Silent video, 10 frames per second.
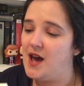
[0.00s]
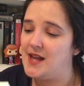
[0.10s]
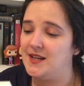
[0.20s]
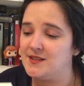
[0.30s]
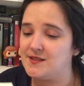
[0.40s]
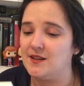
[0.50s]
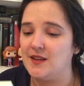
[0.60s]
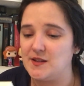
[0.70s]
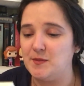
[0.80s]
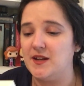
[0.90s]
An instant
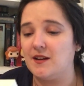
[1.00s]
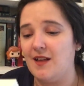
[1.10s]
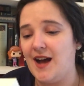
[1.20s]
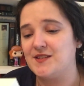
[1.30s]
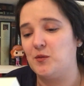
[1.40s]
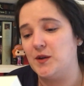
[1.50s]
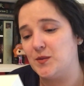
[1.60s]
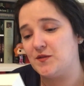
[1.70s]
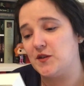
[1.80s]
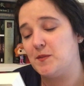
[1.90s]
lesbian classic when
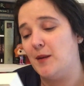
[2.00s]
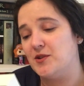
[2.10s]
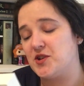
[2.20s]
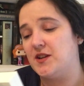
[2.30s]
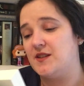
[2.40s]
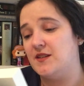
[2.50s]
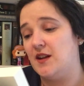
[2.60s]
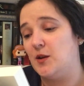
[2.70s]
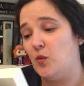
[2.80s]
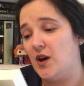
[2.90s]
it was first published in
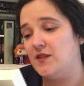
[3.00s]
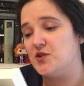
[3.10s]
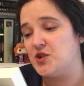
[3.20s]
1991,